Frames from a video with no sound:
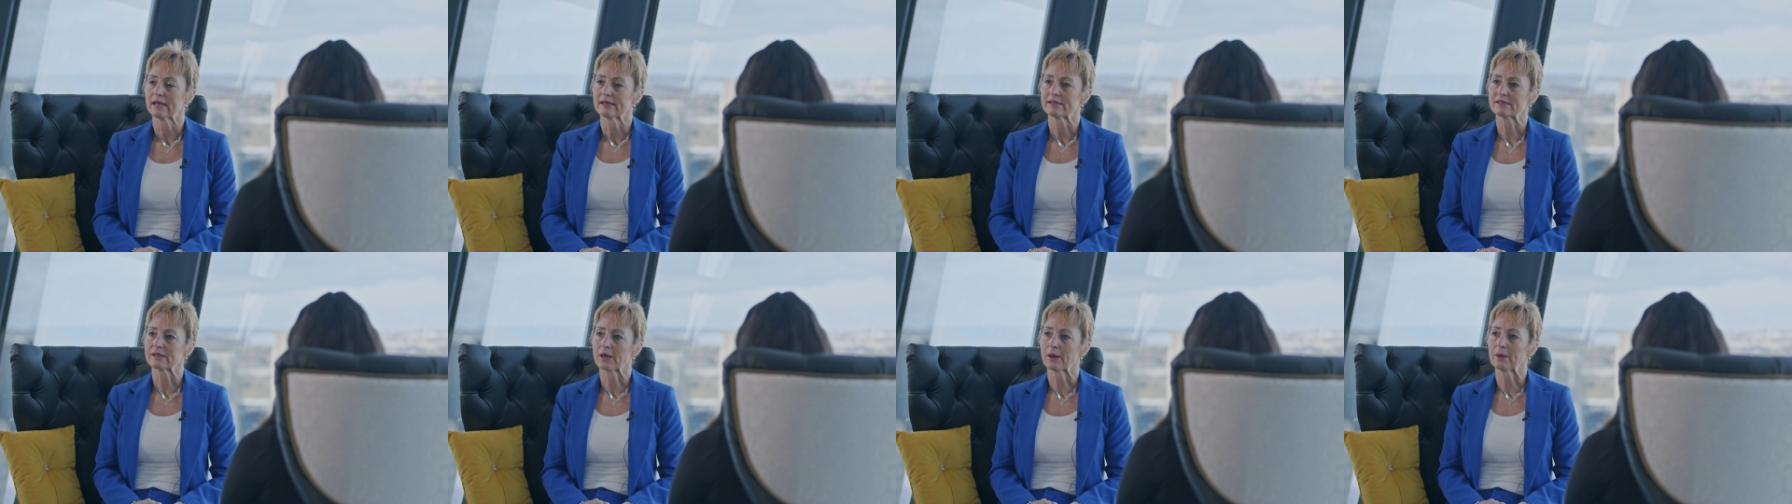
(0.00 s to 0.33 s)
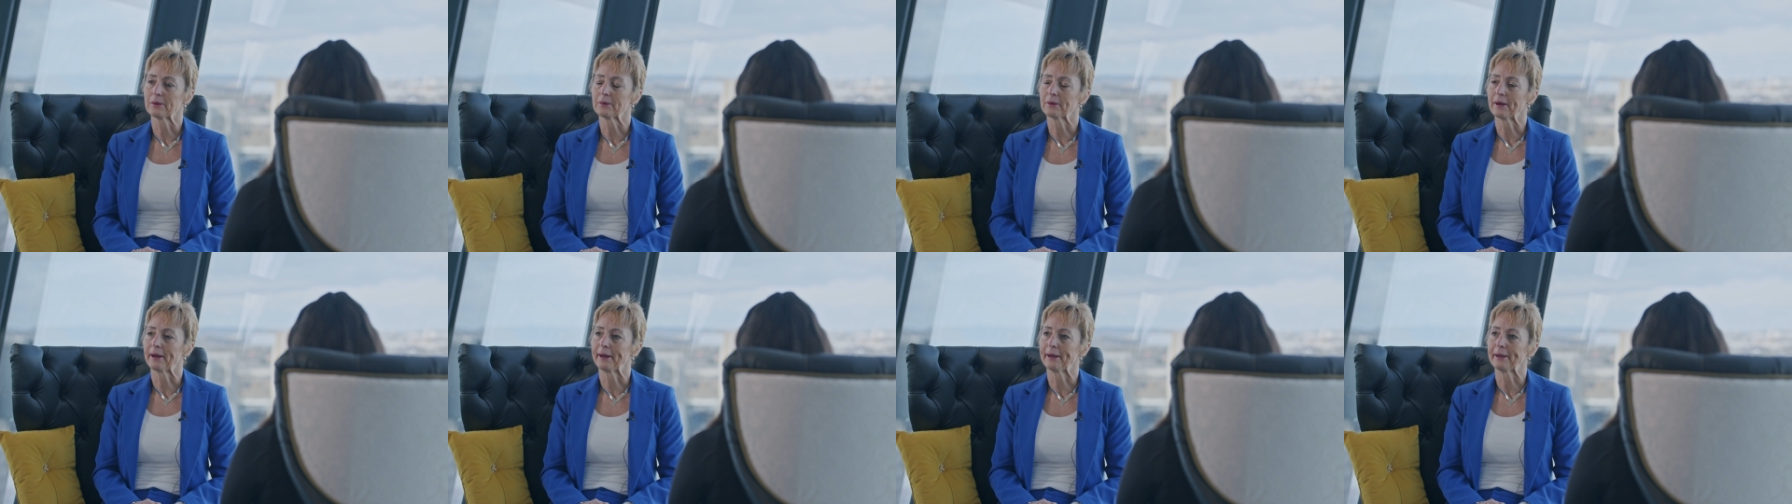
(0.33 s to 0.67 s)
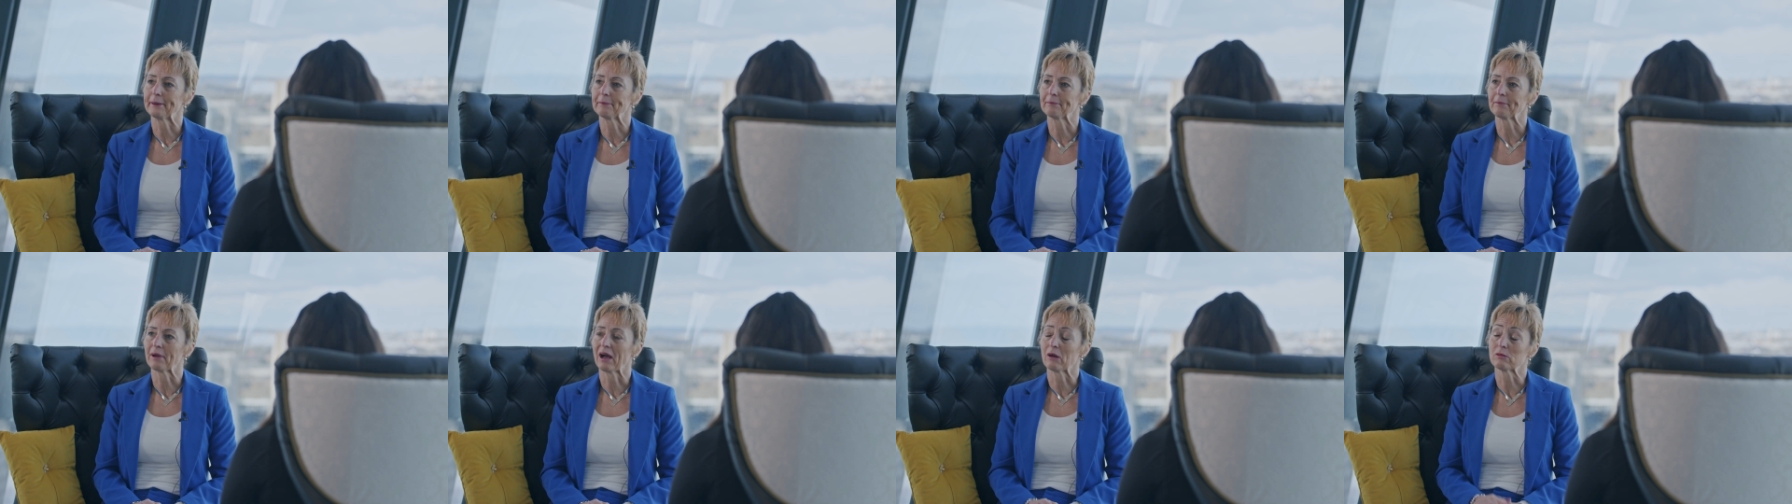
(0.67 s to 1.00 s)
So
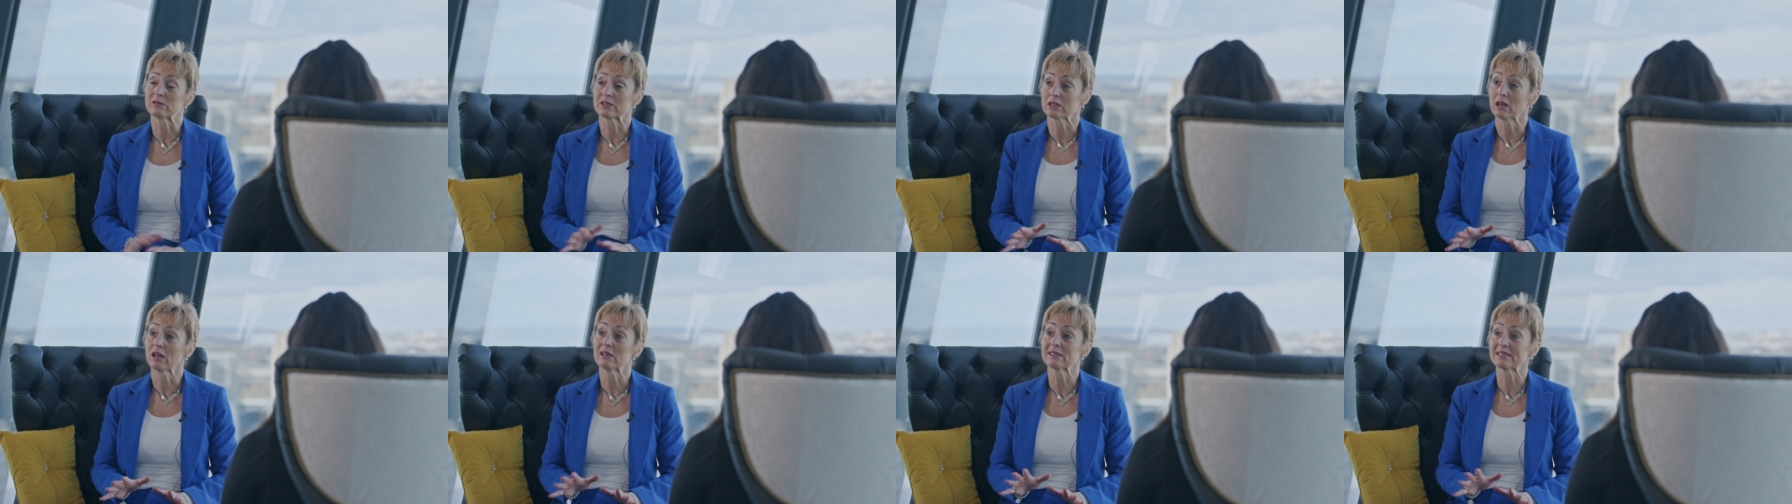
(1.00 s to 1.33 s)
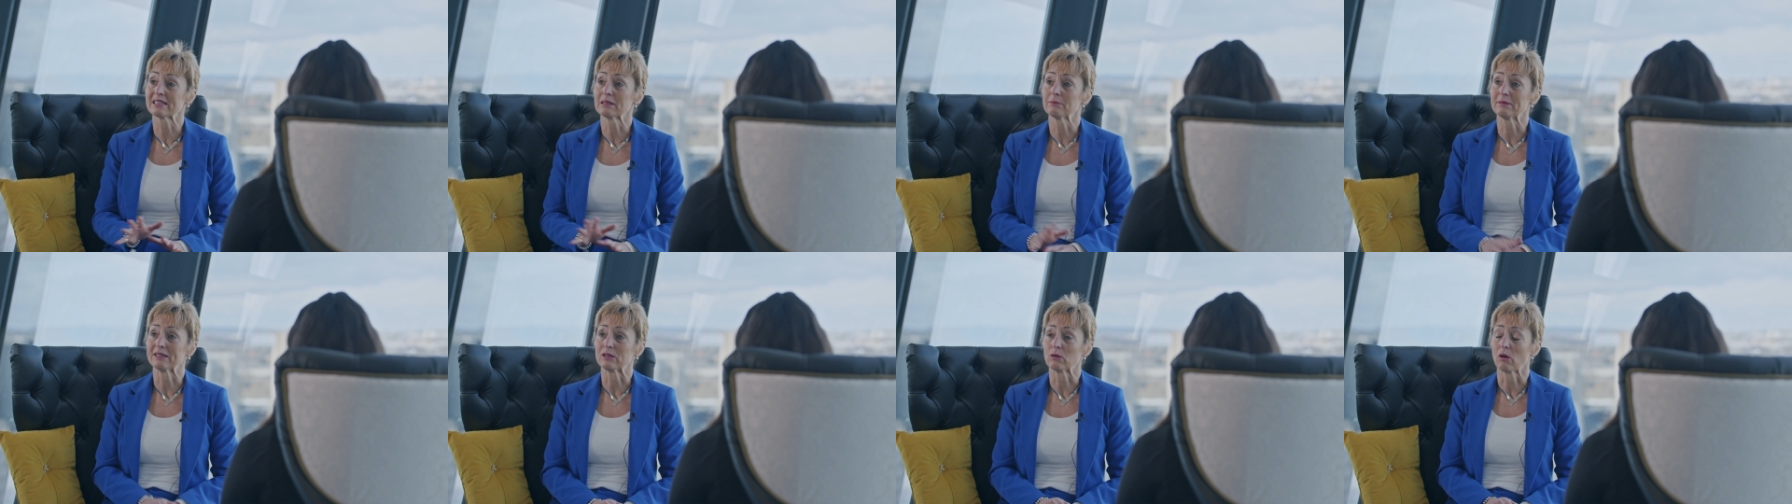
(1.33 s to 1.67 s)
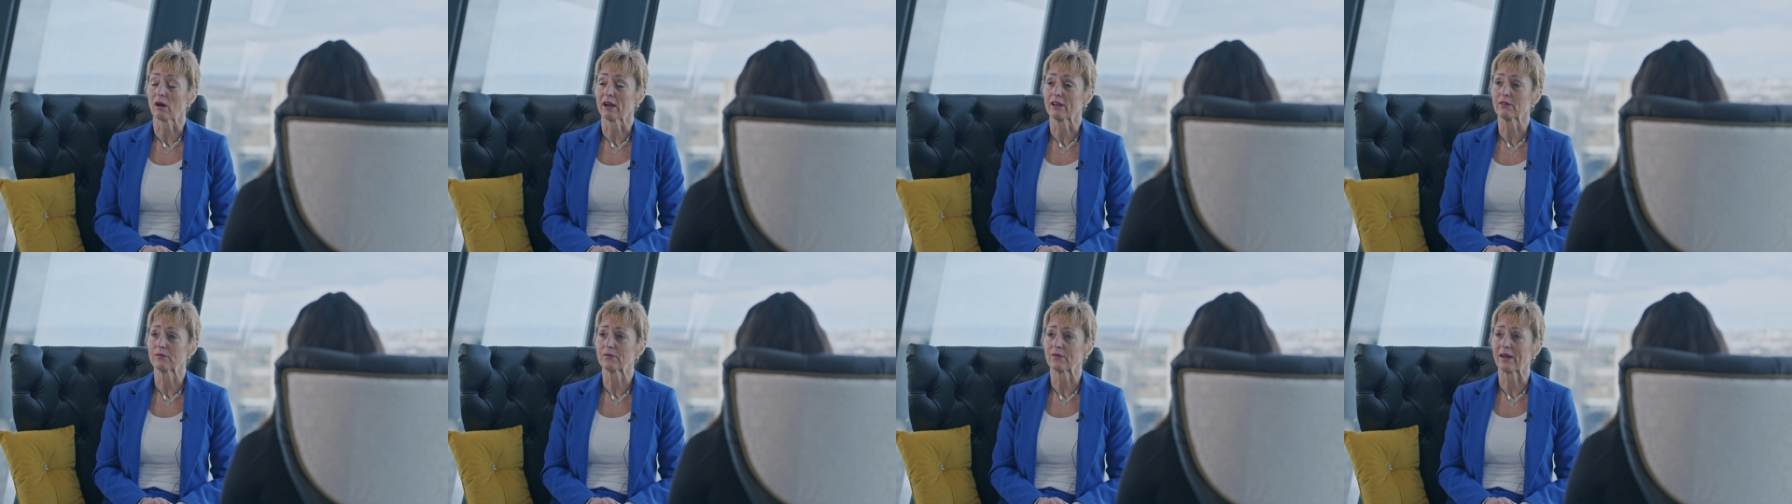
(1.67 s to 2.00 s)
um, I was a nurse and a
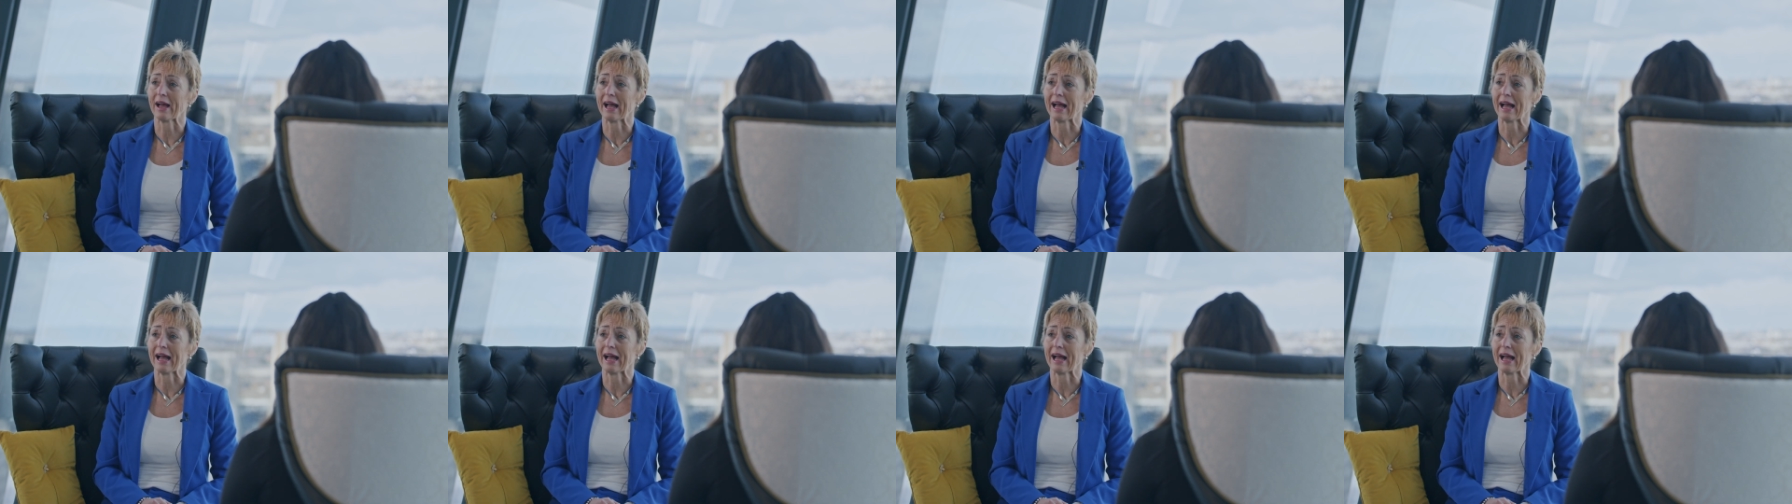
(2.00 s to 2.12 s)
midwife